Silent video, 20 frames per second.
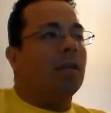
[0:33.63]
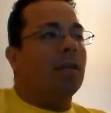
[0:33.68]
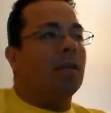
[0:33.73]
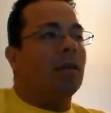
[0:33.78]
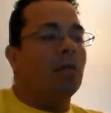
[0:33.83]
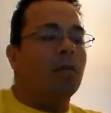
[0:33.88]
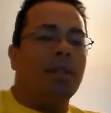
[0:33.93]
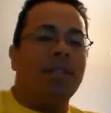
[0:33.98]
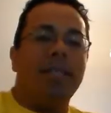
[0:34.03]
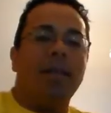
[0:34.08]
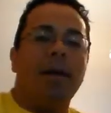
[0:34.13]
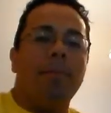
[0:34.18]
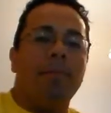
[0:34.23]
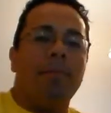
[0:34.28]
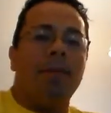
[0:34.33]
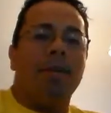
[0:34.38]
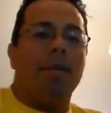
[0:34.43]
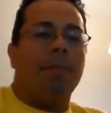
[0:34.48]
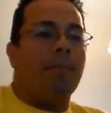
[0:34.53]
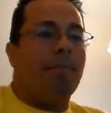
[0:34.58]
And what does that
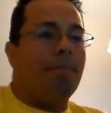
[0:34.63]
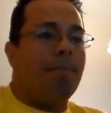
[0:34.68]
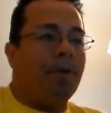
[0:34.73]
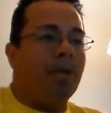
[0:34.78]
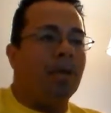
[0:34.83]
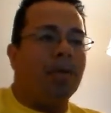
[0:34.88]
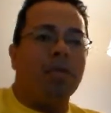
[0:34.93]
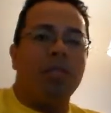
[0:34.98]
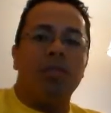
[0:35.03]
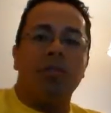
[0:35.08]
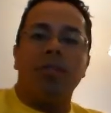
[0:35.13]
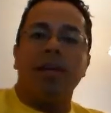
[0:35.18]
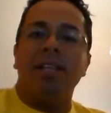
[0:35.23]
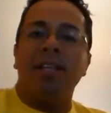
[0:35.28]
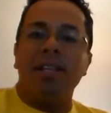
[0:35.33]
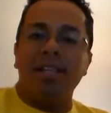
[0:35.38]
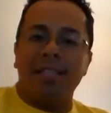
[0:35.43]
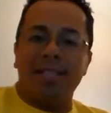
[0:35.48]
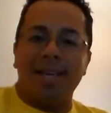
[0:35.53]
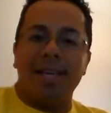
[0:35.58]
mean? Building
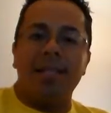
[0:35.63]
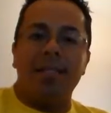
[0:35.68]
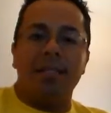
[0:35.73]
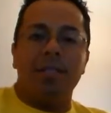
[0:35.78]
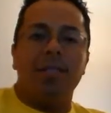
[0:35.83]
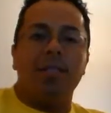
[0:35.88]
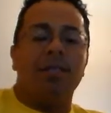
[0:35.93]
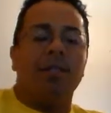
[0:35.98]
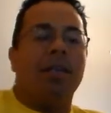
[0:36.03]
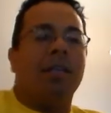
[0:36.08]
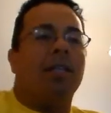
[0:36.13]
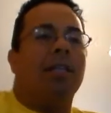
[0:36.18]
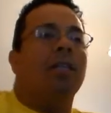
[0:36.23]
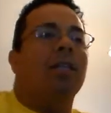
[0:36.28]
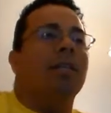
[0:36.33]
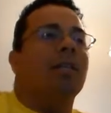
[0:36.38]
strength and testing strength.